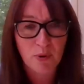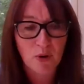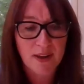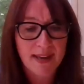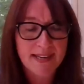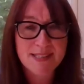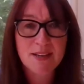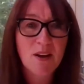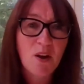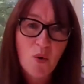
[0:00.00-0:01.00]
employees,
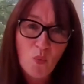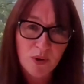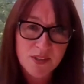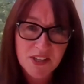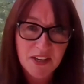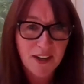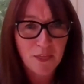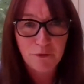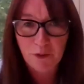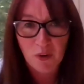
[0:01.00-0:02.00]
one sitting
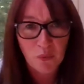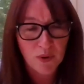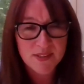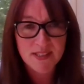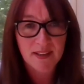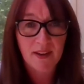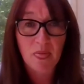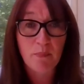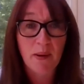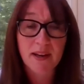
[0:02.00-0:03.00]
in the front, one sitting in
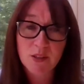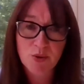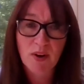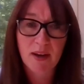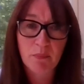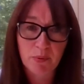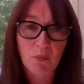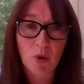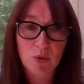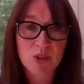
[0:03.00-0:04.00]
the back, to try and
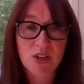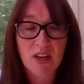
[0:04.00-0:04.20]
promote